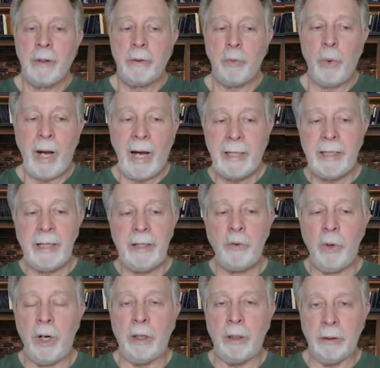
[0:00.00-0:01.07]
Right and
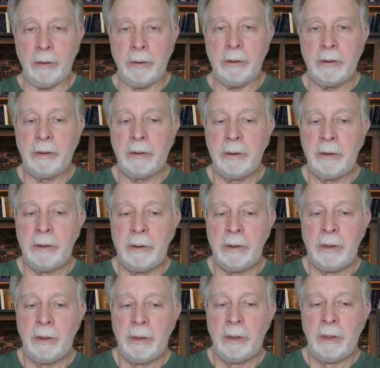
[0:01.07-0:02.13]
wrong.
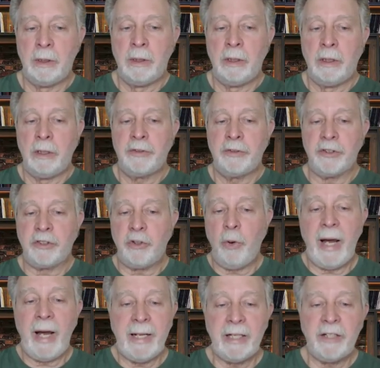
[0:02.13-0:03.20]

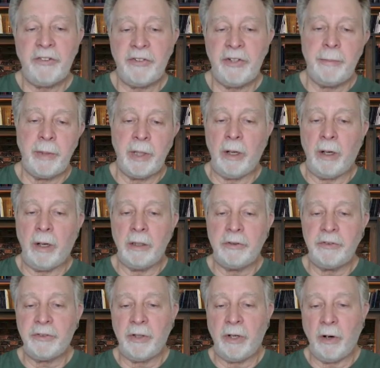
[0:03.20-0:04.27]
Socratic
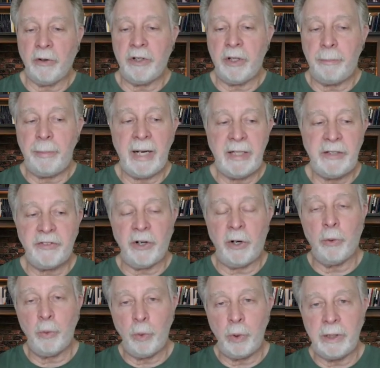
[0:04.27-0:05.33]
seminars are debates
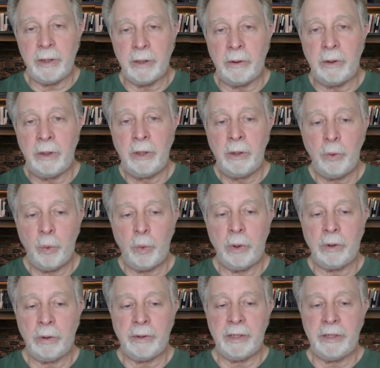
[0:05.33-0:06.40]
on real
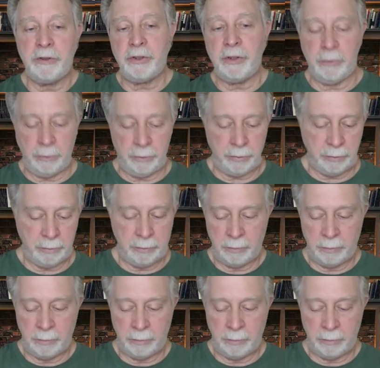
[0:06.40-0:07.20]
world issues.